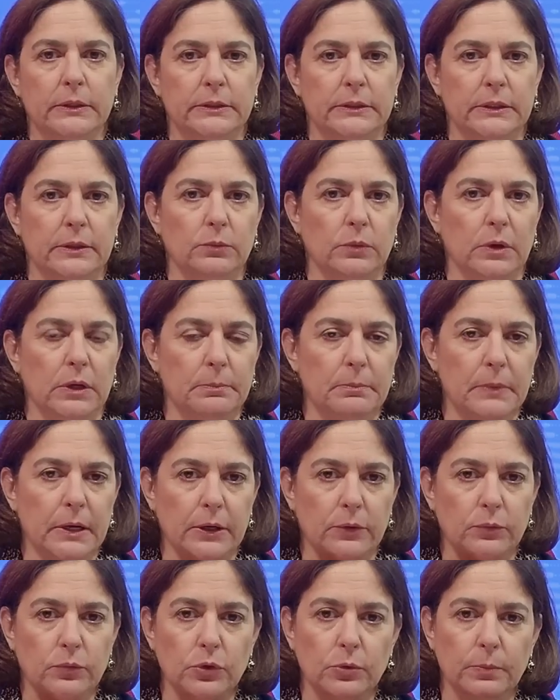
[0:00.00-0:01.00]
And then when
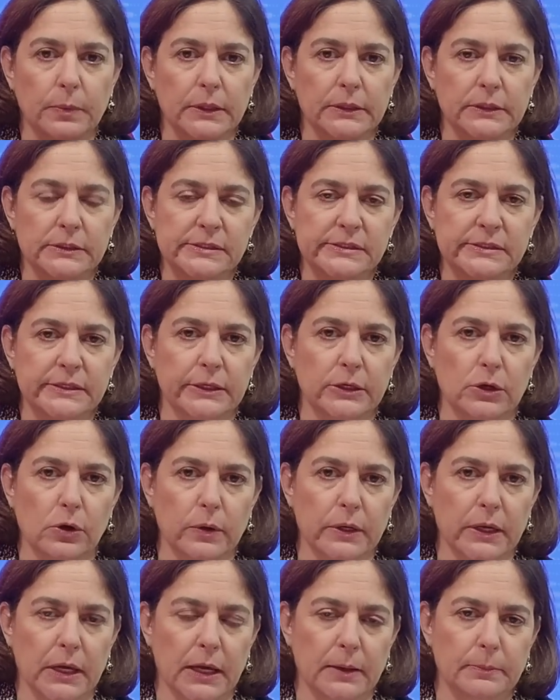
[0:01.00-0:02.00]
Mayor Rubin, the
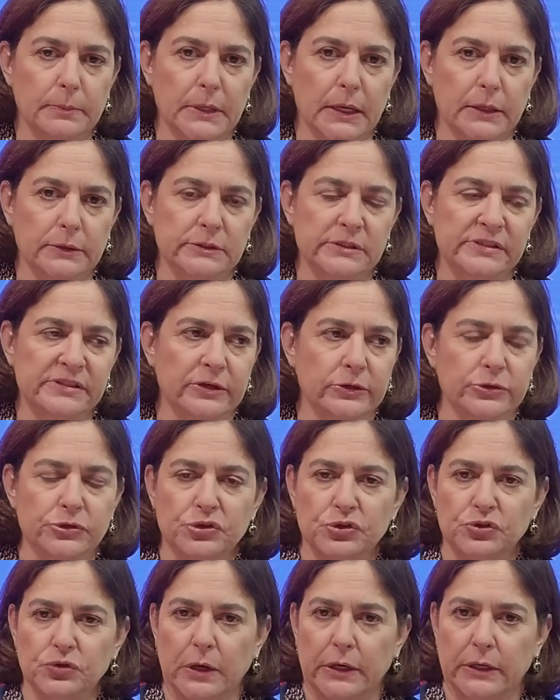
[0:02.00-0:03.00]
CEO, came downstairs
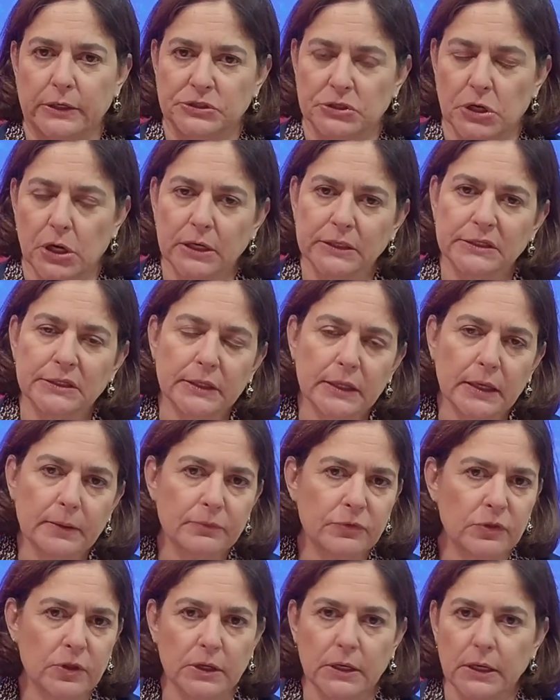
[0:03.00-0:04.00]
to try to talk to
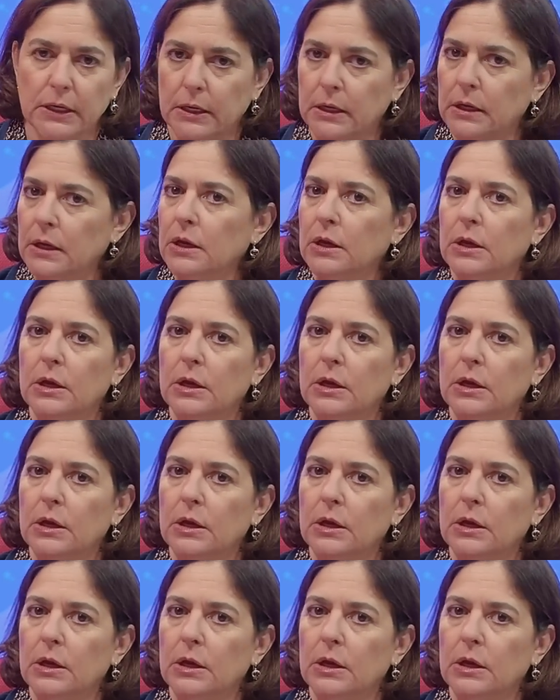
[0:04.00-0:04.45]
them, thinking,